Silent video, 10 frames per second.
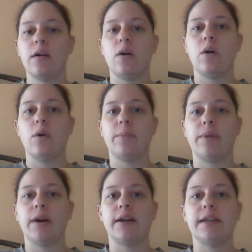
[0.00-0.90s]
home
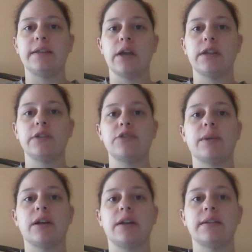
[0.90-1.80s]
parties, launch
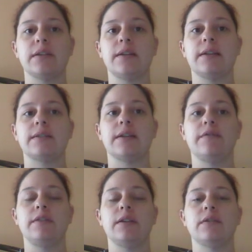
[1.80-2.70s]
parties, all that stuff,